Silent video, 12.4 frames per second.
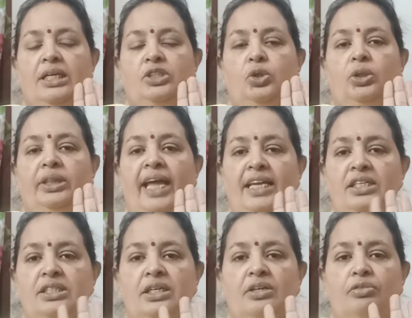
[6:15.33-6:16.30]
So that
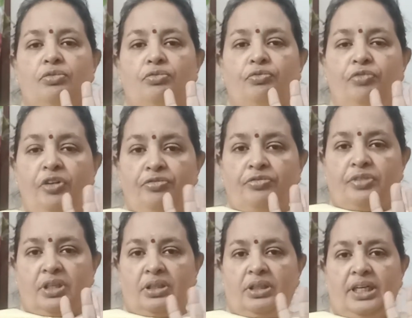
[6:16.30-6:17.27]
fifth,
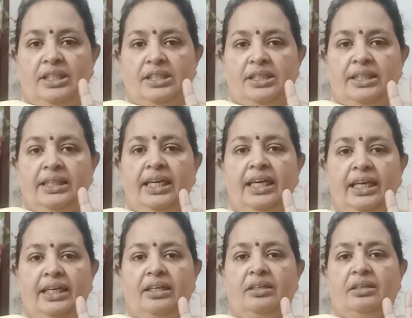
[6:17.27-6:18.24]
that is
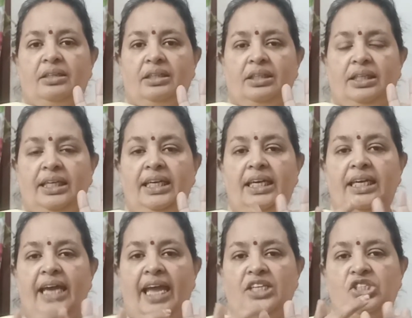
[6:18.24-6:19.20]
think,
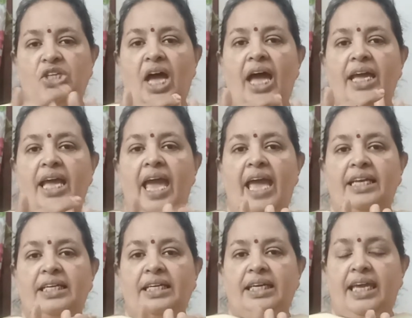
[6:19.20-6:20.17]

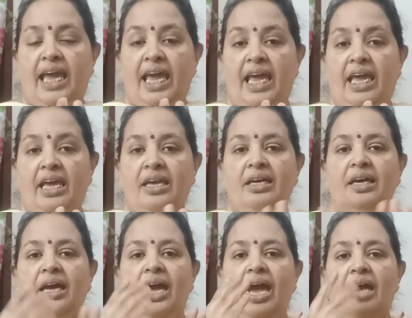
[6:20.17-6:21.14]
T-H-I-N-K,
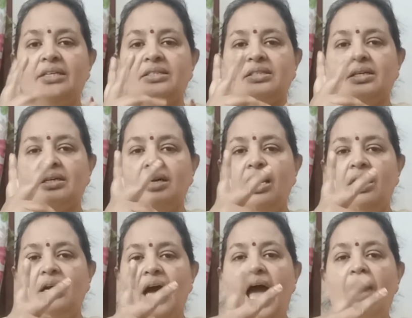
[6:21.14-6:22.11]
it
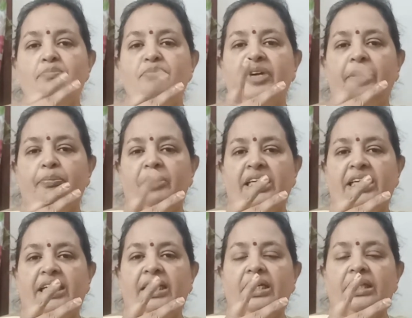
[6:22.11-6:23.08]

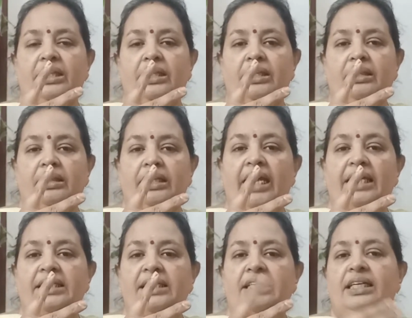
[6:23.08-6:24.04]
abruptly, it
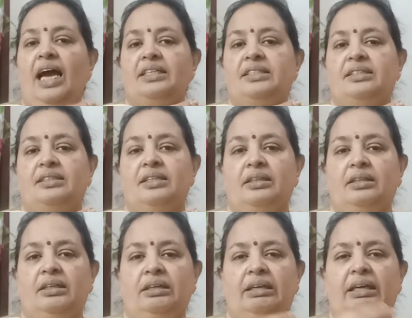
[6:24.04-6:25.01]
cuts the
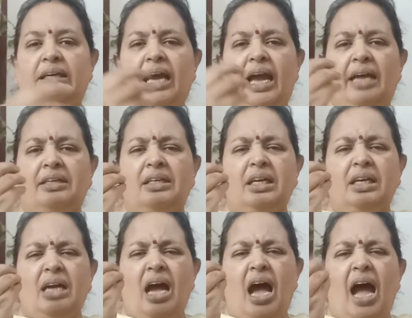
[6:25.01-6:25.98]
thinking and
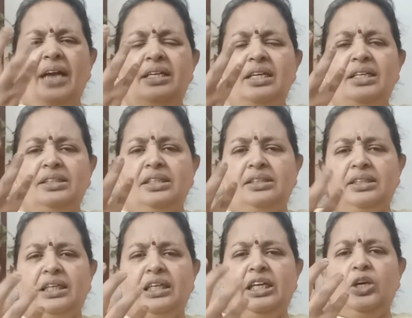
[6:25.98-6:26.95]

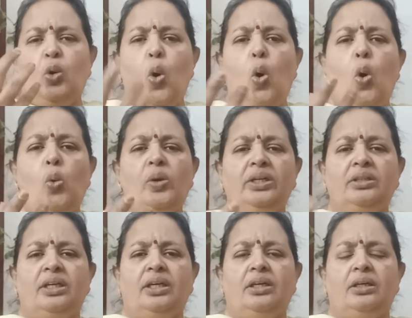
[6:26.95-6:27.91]
unnecessarily
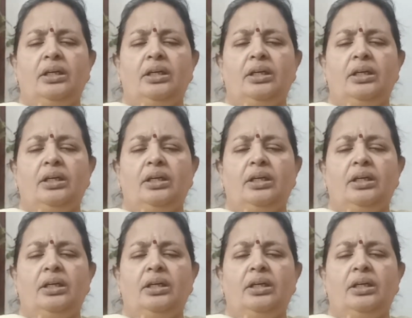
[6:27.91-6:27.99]
overthink